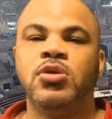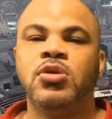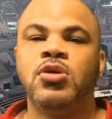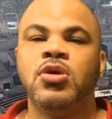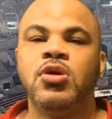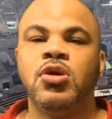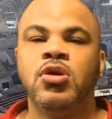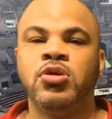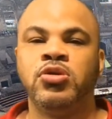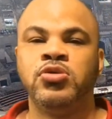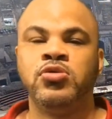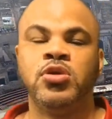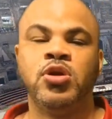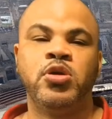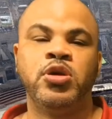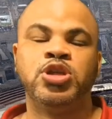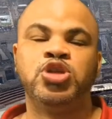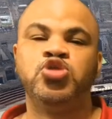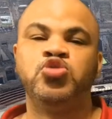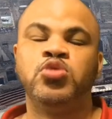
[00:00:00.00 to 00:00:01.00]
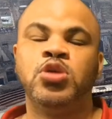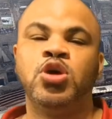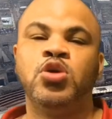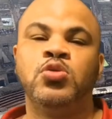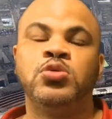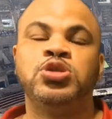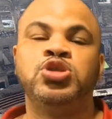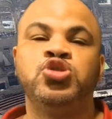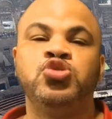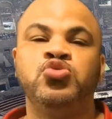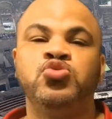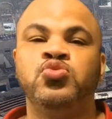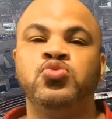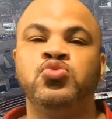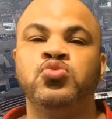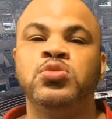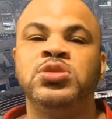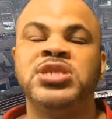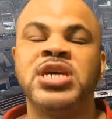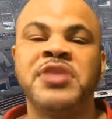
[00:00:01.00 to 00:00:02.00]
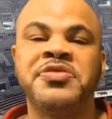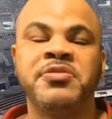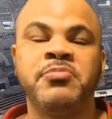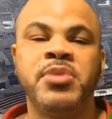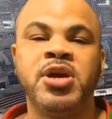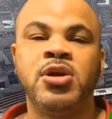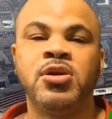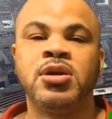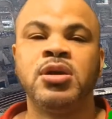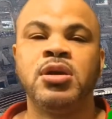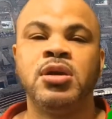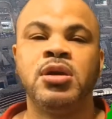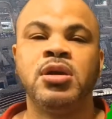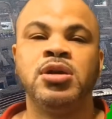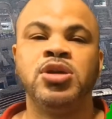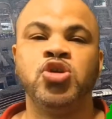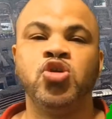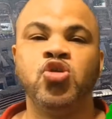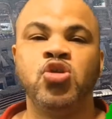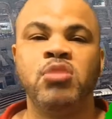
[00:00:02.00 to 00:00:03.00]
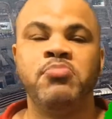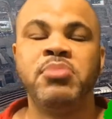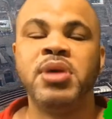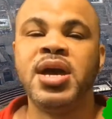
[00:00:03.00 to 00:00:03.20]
Are you going to go to South America, Europe,